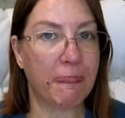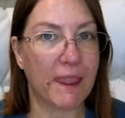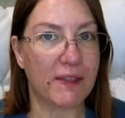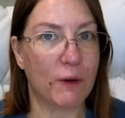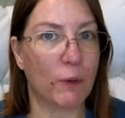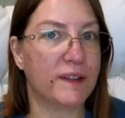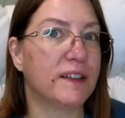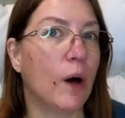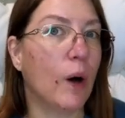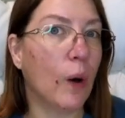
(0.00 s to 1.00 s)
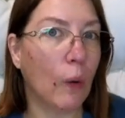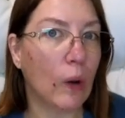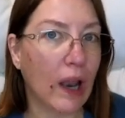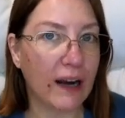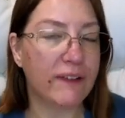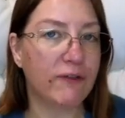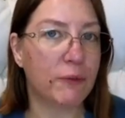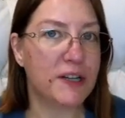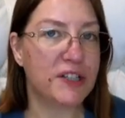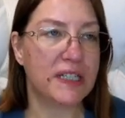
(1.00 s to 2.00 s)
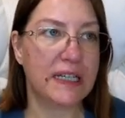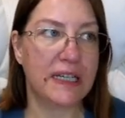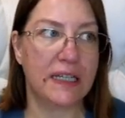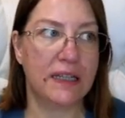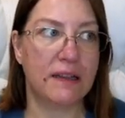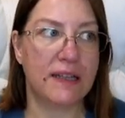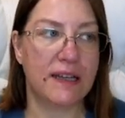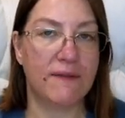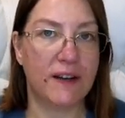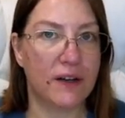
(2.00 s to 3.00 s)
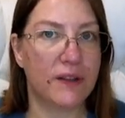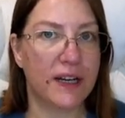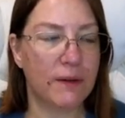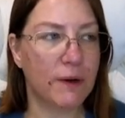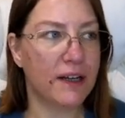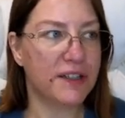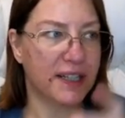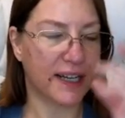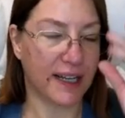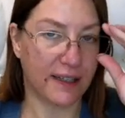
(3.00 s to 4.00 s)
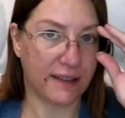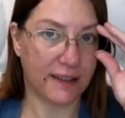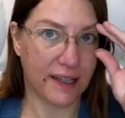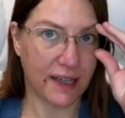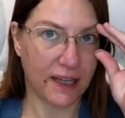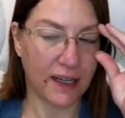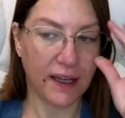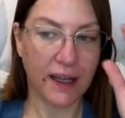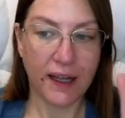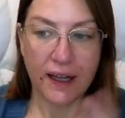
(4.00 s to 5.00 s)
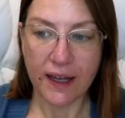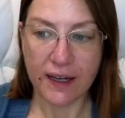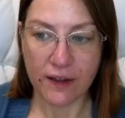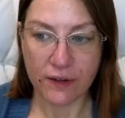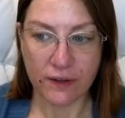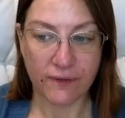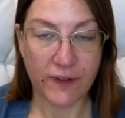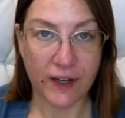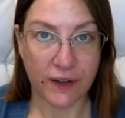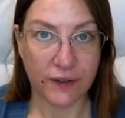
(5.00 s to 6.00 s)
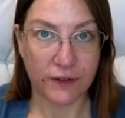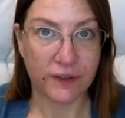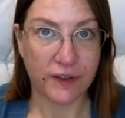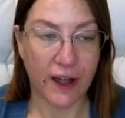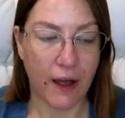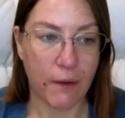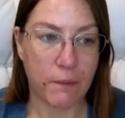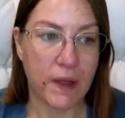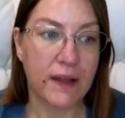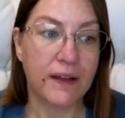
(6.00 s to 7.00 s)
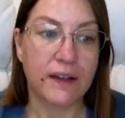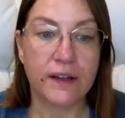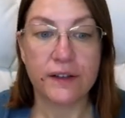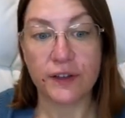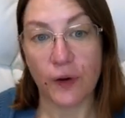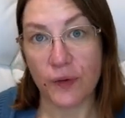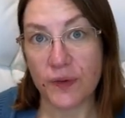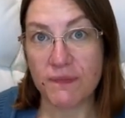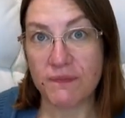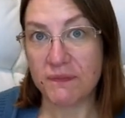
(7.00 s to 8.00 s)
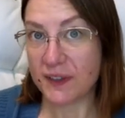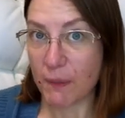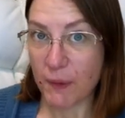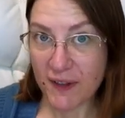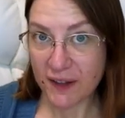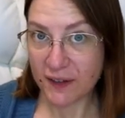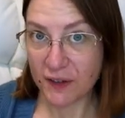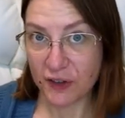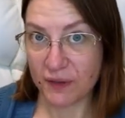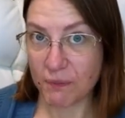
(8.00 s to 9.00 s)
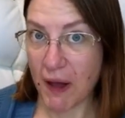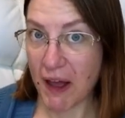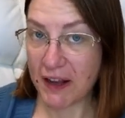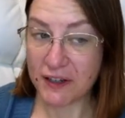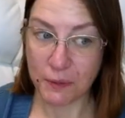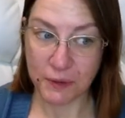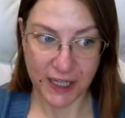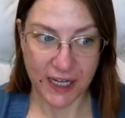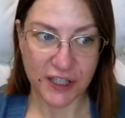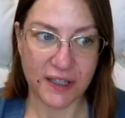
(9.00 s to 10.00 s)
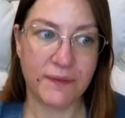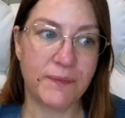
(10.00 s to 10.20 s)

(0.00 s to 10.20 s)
there wasn't a whole lot of information in the video that I watched, and I didn't see any other videos. So some of this is just my interpretation,